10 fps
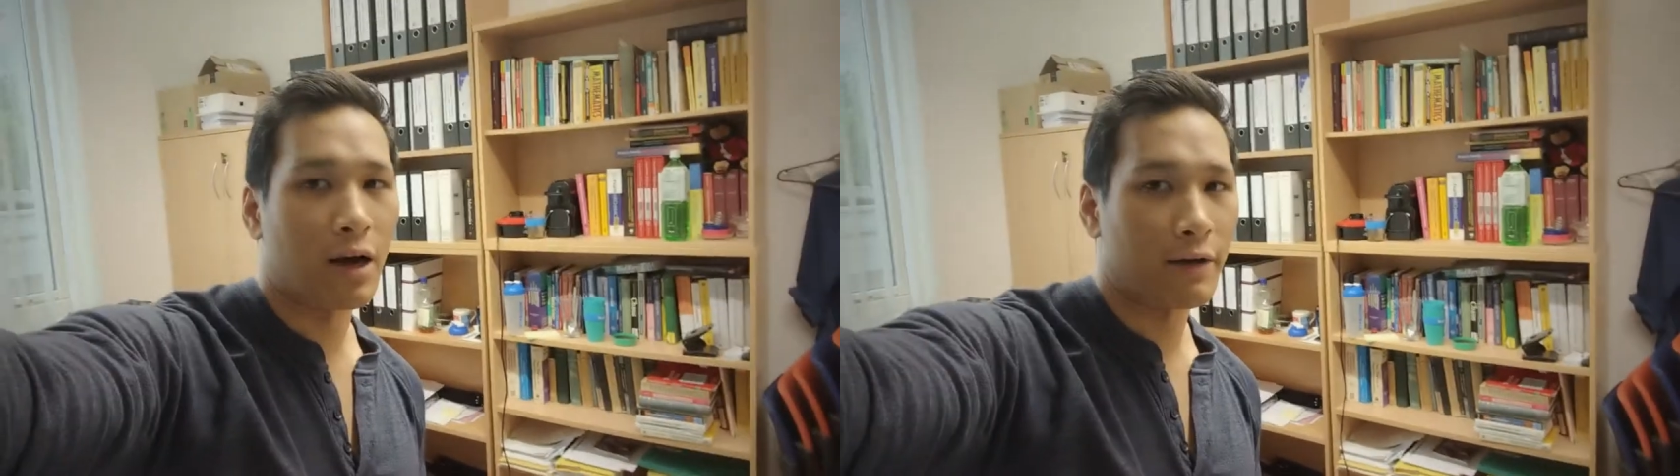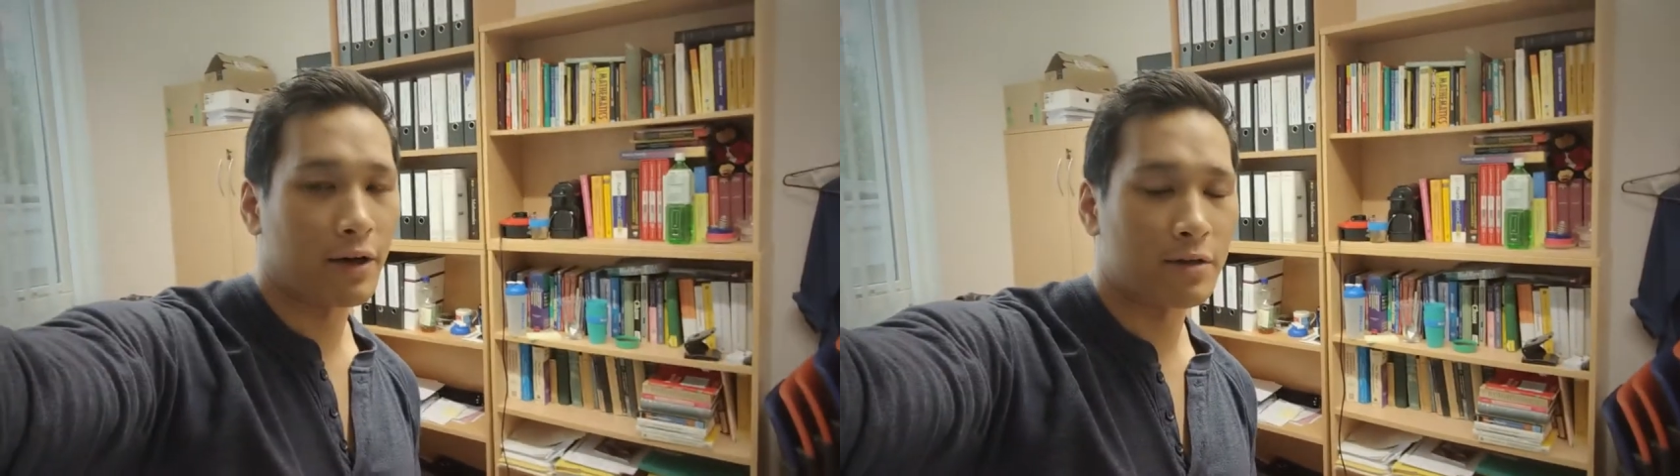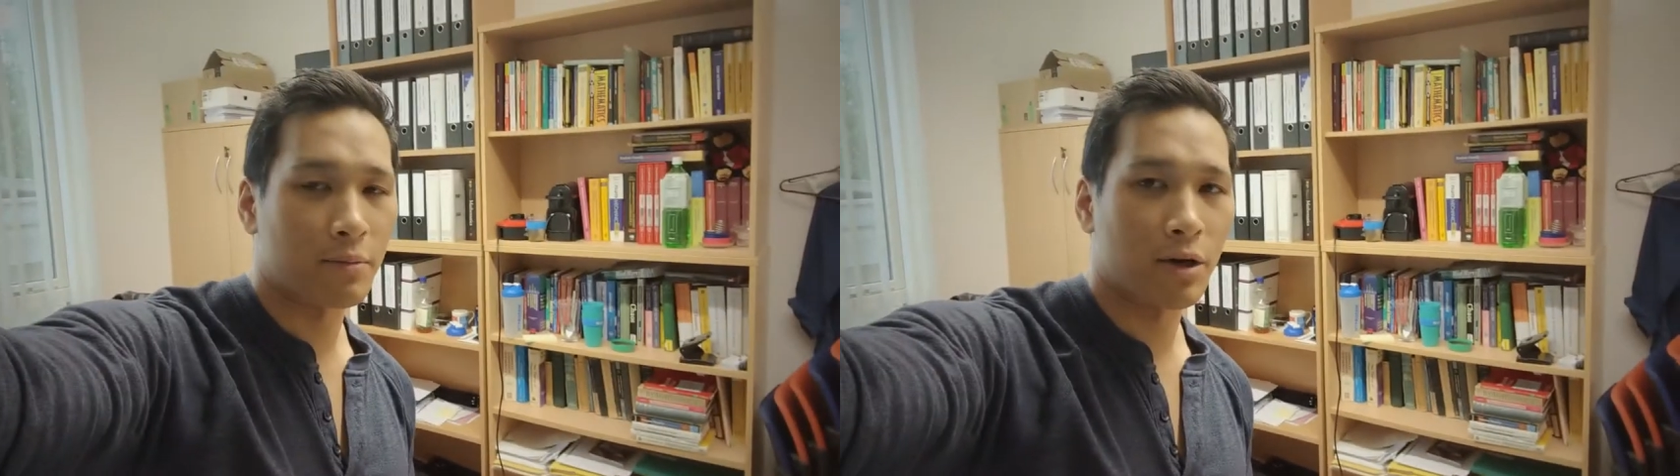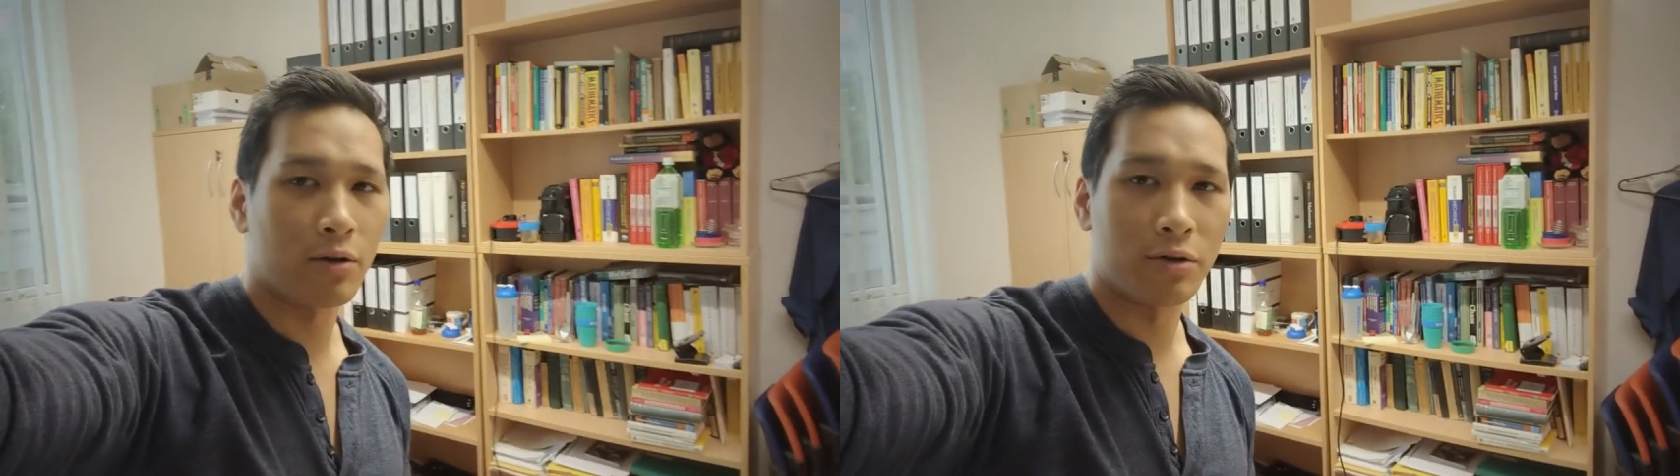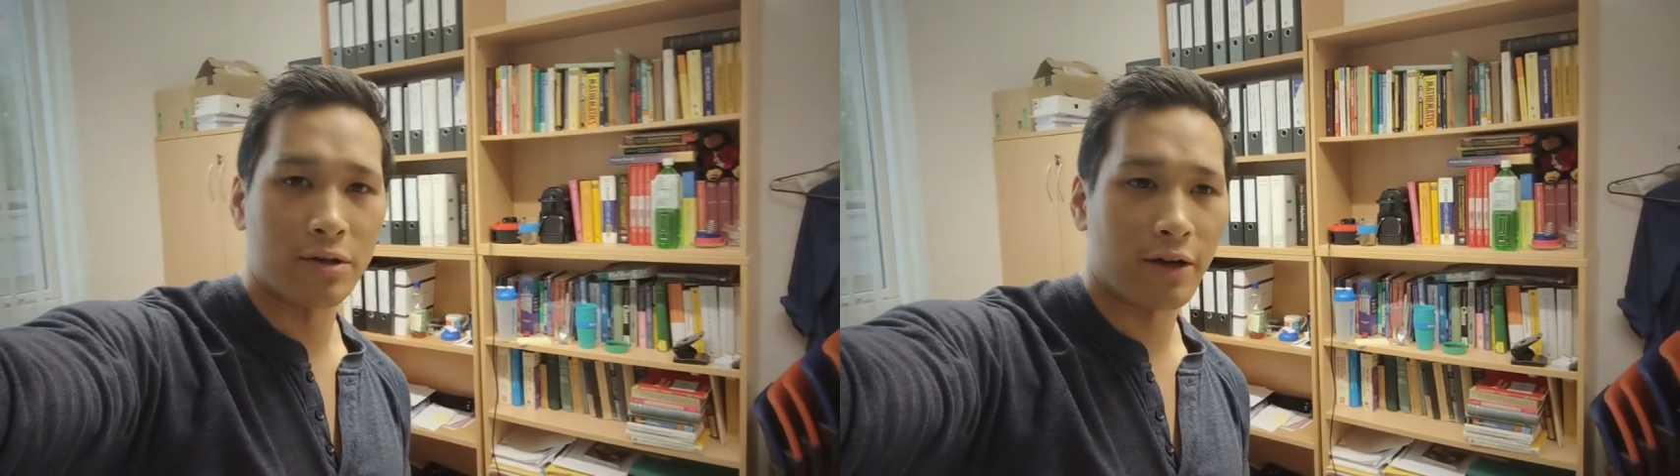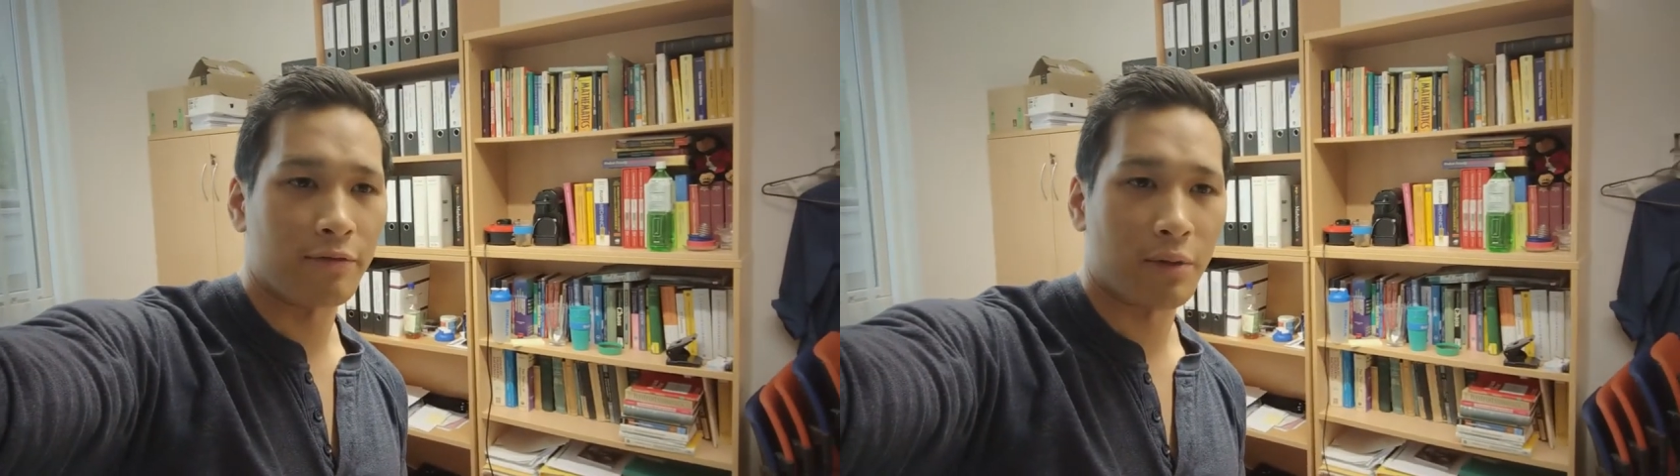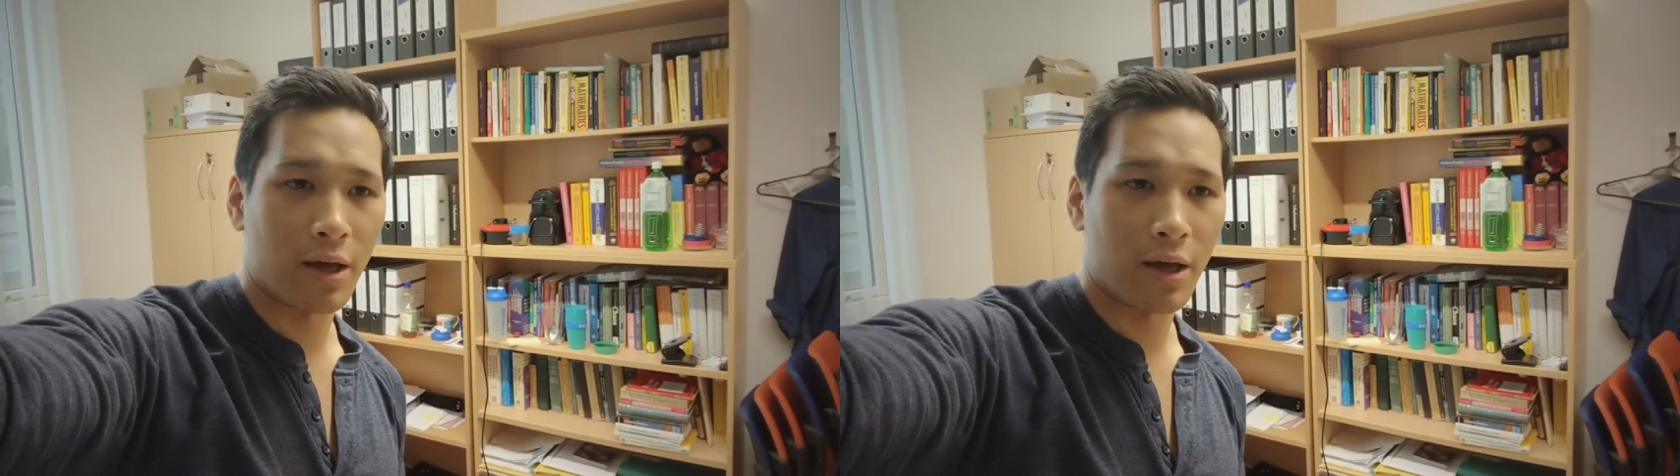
I've got some pretty cool stuff